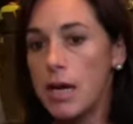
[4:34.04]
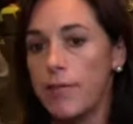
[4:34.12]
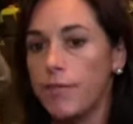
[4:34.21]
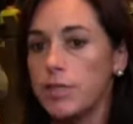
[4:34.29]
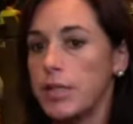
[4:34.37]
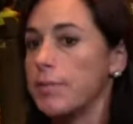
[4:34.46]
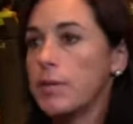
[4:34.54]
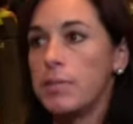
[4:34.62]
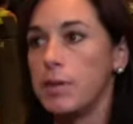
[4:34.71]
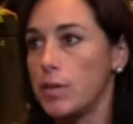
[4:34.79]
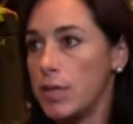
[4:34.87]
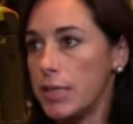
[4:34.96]
For some
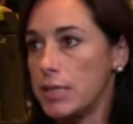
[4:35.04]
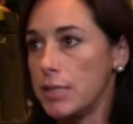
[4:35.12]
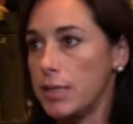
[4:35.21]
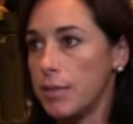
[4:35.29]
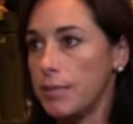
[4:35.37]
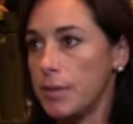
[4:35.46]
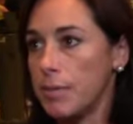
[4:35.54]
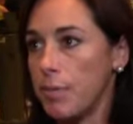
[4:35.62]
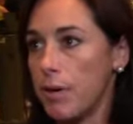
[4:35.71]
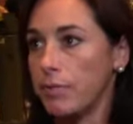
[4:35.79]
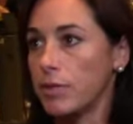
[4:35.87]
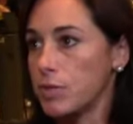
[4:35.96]
communities, the
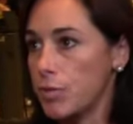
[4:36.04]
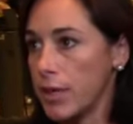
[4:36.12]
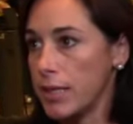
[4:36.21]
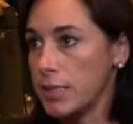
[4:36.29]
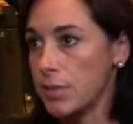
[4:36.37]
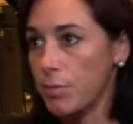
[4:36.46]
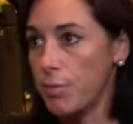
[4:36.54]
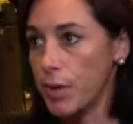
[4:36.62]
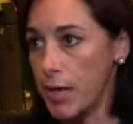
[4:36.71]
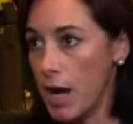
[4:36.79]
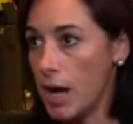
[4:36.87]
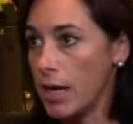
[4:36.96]
prevalence rates are
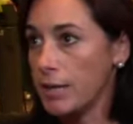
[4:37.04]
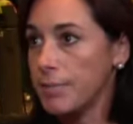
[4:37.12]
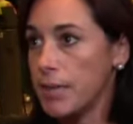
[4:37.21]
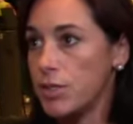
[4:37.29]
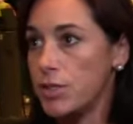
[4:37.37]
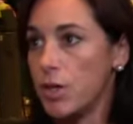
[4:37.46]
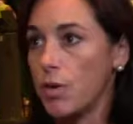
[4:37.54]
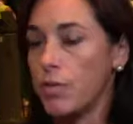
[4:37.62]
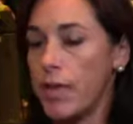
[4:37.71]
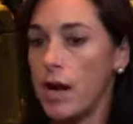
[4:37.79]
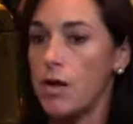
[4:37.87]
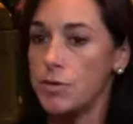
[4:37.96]
pretty high, and so
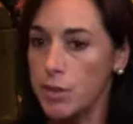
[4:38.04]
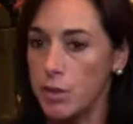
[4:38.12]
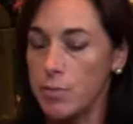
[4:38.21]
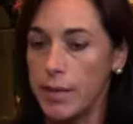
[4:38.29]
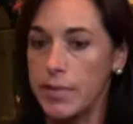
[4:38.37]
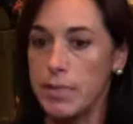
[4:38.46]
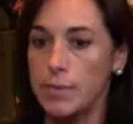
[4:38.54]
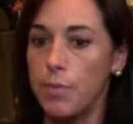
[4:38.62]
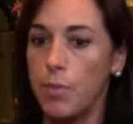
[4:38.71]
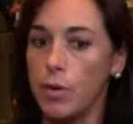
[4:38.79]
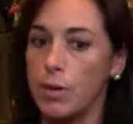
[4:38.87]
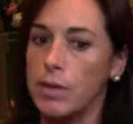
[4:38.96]
that also makes it
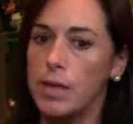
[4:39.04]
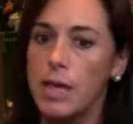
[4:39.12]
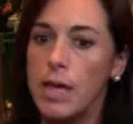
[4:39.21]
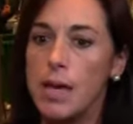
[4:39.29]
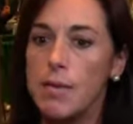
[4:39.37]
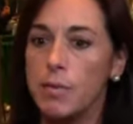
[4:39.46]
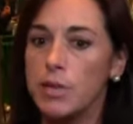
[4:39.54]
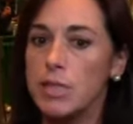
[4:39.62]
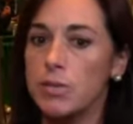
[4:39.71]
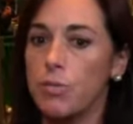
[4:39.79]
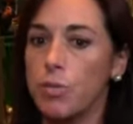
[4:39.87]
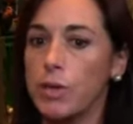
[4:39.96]
important.
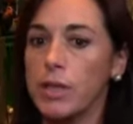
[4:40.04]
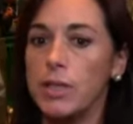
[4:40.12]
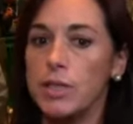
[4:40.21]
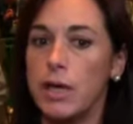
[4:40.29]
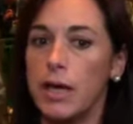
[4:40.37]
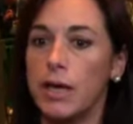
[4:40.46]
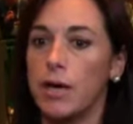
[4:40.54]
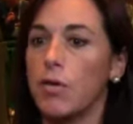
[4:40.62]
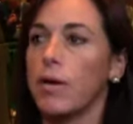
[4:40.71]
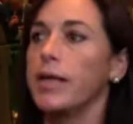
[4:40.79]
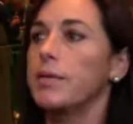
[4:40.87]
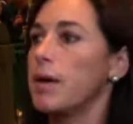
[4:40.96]
What's really
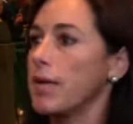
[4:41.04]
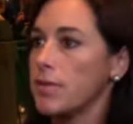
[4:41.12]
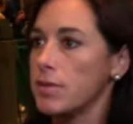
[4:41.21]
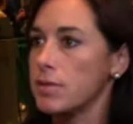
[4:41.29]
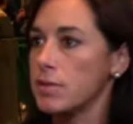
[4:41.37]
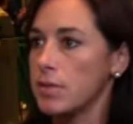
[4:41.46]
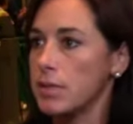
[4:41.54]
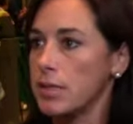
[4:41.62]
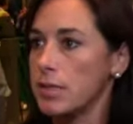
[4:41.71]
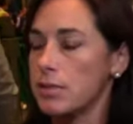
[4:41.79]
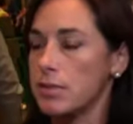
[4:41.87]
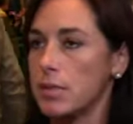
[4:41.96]
great about
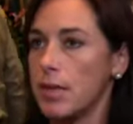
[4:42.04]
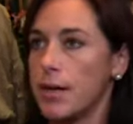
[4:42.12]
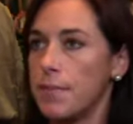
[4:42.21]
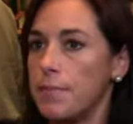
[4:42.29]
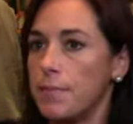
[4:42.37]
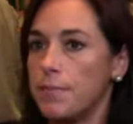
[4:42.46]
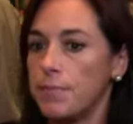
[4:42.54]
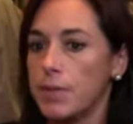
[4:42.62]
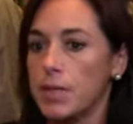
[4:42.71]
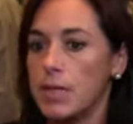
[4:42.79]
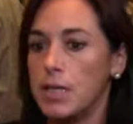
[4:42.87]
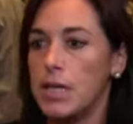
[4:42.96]
this
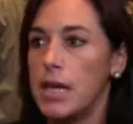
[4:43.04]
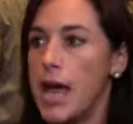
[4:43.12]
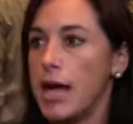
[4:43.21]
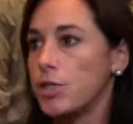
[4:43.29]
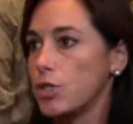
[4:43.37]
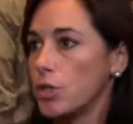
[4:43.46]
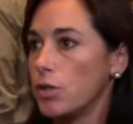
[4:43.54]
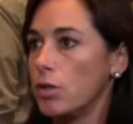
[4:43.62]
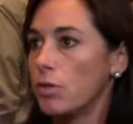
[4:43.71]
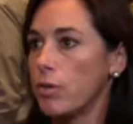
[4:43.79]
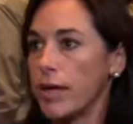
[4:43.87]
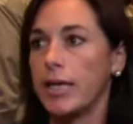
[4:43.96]

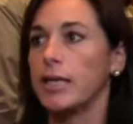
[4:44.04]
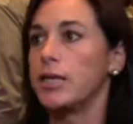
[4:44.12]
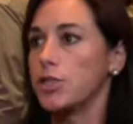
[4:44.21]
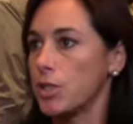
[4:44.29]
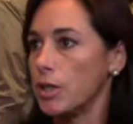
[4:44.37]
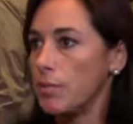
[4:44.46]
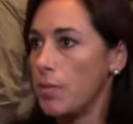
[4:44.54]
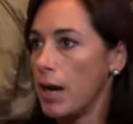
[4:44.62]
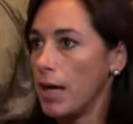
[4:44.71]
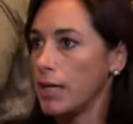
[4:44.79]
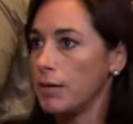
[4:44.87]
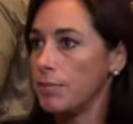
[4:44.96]
national recognition
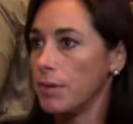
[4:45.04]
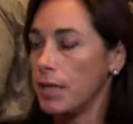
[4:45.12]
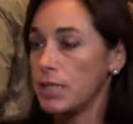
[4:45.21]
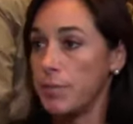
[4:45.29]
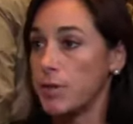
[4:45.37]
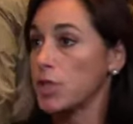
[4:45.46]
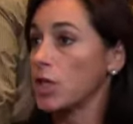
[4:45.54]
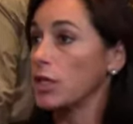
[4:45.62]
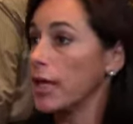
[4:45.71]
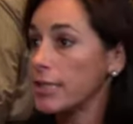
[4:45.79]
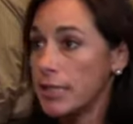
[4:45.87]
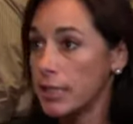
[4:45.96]
by especially
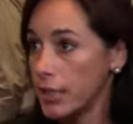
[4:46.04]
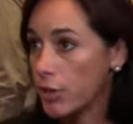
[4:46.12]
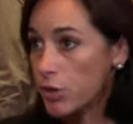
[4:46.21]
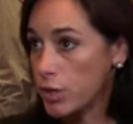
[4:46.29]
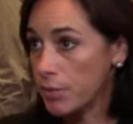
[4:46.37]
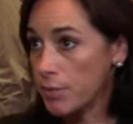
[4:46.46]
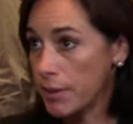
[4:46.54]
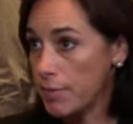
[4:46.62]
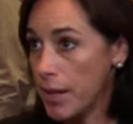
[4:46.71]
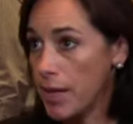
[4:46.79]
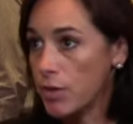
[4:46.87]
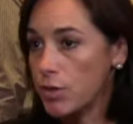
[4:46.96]
elected leadership like
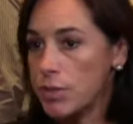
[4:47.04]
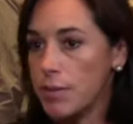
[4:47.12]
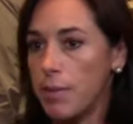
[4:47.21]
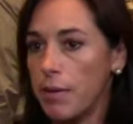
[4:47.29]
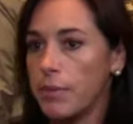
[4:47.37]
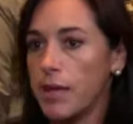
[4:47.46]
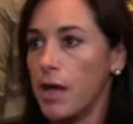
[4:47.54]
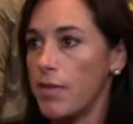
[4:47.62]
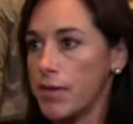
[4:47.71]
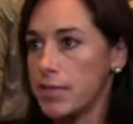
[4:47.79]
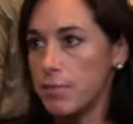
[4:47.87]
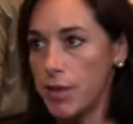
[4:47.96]
mayors that public health
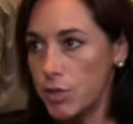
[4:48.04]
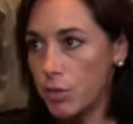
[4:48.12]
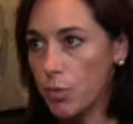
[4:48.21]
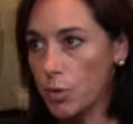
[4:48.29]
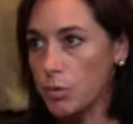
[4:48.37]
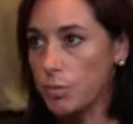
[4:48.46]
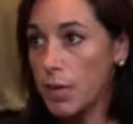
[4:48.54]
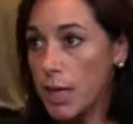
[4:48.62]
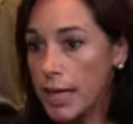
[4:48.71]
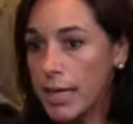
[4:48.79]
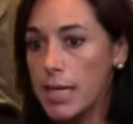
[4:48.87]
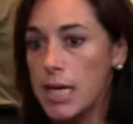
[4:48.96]
has a major role to
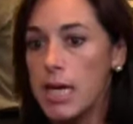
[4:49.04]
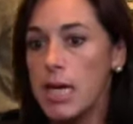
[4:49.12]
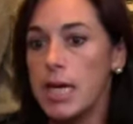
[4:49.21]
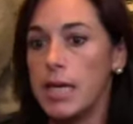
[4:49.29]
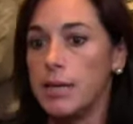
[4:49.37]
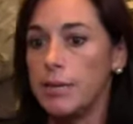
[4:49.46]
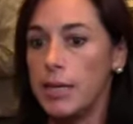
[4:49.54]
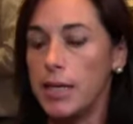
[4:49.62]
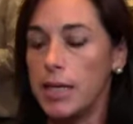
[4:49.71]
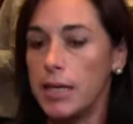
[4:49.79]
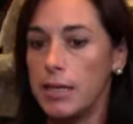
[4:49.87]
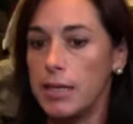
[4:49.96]
play
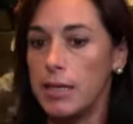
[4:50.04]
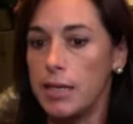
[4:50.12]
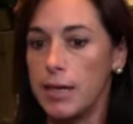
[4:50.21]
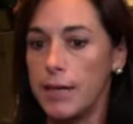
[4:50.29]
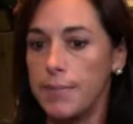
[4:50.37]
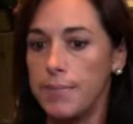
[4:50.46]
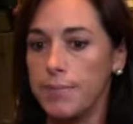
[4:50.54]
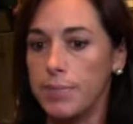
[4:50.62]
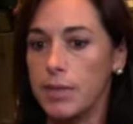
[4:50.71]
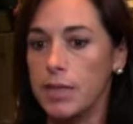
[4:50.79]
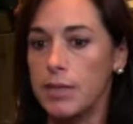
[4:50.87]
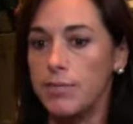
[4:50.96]
in
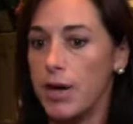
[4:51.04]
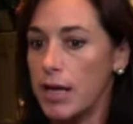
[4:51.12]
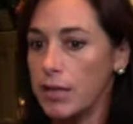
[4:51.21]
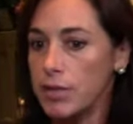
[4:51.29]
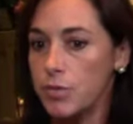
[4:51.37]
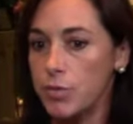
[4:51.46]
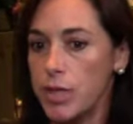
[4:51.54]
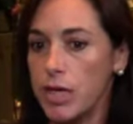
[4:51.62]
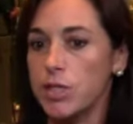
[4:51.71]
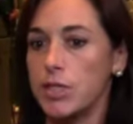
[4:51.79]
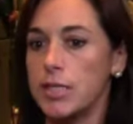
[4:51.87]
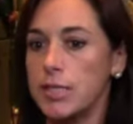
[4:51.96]
violence
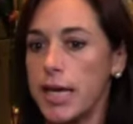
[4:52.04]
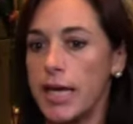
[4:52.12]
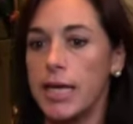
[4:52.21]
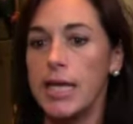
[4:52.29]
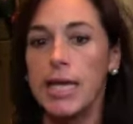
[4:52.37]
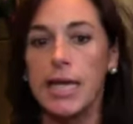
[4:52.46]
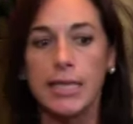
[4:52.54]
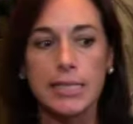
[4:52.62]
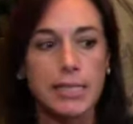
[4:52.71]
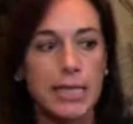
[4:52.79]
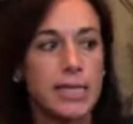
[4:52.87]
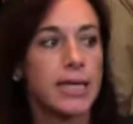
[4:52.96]
reduction is that
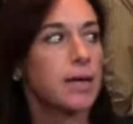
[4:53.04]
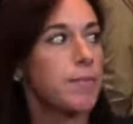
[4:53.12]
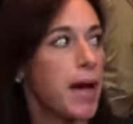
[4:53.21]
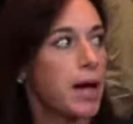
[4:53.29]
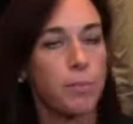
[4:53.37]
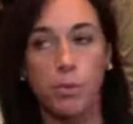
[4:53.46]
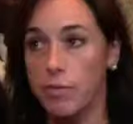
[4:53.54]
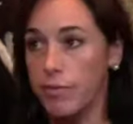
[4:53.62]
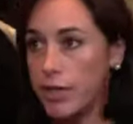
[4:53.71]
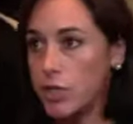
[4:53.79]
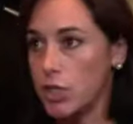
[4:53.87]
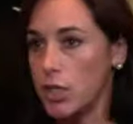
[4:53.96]
it's thinking about
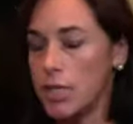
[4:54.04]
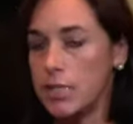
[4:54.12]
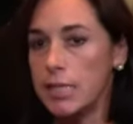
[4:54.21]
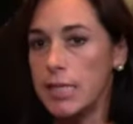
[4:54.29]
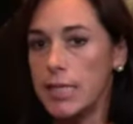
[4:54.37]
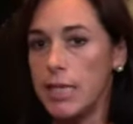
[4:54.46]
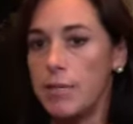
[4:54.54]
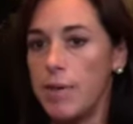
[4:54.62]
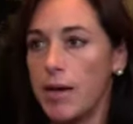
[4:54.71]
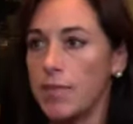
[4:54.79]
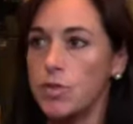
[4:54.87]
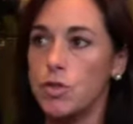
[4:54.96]
prevention. It's thinking
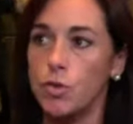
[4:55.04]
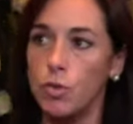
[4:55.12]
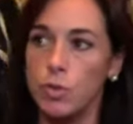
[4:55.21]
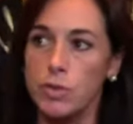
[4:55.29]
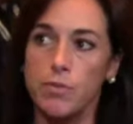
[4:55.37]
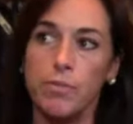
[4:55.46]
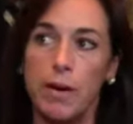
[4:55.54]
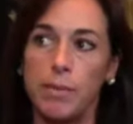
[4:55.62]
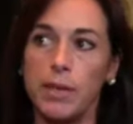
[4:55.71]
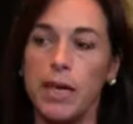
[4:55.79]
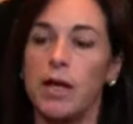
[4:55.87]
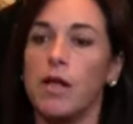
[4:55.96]
about the tools of
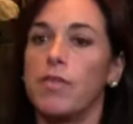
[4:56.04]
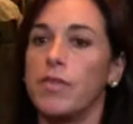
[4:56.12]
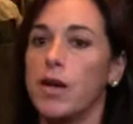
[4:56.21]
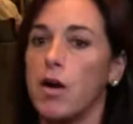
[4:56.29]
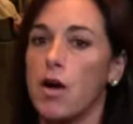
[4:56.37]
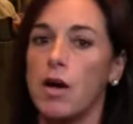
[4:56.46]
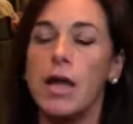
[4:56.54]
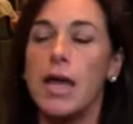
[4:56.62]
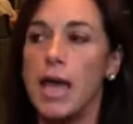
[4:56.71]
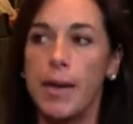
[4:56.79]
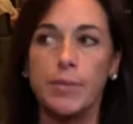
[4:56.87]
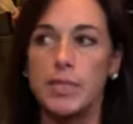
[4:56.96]
public health that are
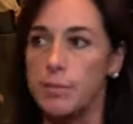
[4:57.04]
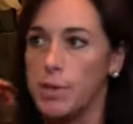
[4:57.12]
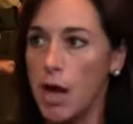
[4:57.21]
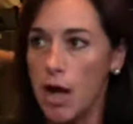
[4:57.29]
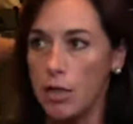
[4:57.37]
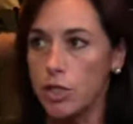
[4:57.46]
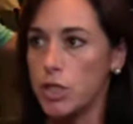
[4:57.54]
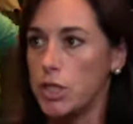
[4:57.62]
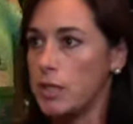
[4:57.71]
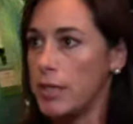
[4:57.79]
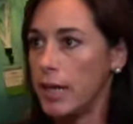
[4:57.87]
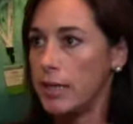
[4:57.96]

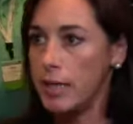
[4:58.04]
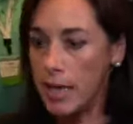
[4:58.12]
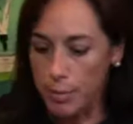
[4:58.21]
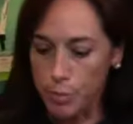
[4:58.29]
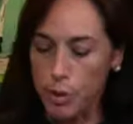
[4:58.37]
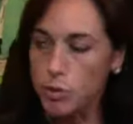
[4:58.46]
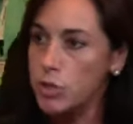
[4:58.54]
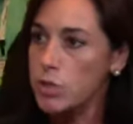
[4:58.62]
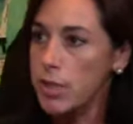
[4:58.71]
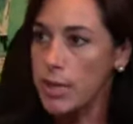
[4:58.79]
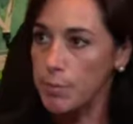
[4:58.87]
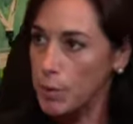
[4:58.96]
epidemiology and
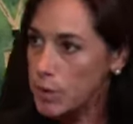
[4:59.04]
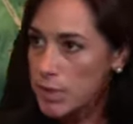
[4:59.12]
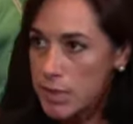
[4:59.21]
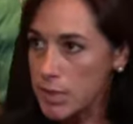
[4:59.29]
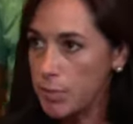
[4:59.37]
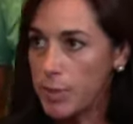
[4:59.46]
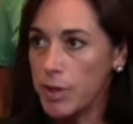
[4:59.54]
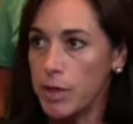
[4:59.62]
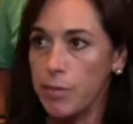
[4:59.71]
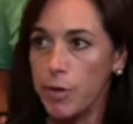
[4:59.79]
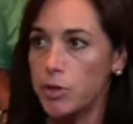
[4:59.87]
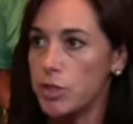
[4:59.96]
approaches like multidisciplinary
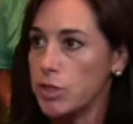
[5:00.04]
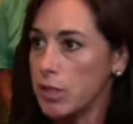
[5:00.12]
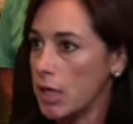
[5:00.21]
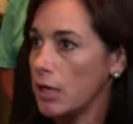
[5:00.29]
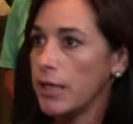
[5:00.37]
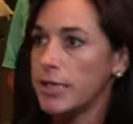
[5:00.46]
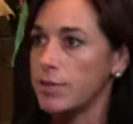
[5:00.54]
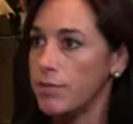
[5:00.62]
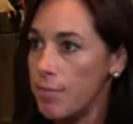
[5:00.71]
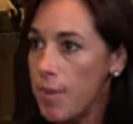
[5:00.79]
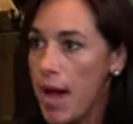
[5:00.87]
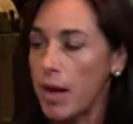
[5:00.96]
approaches and collective
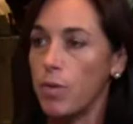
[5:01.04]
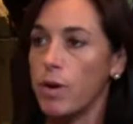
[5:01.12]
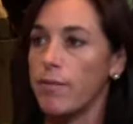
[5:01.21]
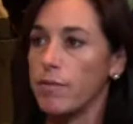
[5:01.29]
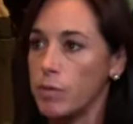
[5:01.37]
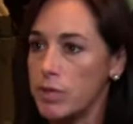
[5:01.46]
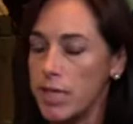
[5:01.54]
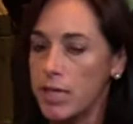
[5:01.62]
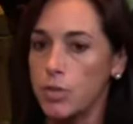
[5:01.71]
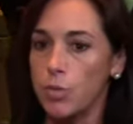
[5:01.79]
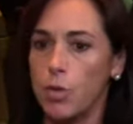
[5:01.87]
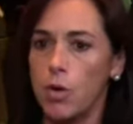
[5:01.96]
impact where everyone
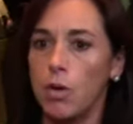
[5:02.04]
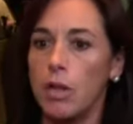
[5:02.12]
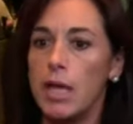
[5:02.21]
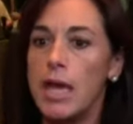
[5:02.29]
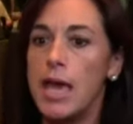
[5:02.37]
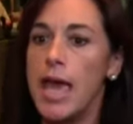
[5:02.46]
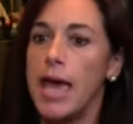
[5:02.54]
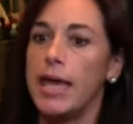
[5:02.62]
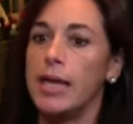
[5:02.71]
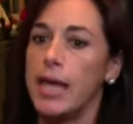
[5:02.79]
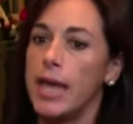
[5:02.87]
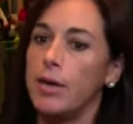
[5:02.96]
takes a role,
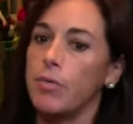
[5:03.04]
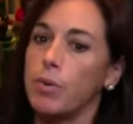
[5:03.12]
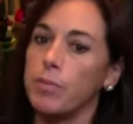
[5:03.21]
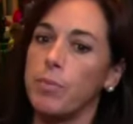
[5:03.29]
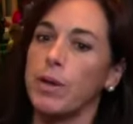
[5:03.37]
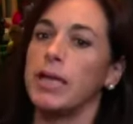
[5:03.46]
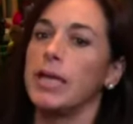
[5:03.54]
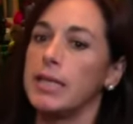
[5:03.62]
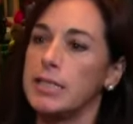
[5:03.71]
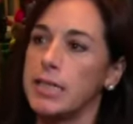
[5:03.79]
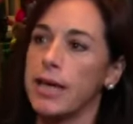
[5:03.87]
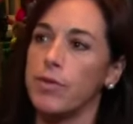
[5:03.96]
and
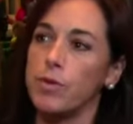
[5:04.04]
bringing together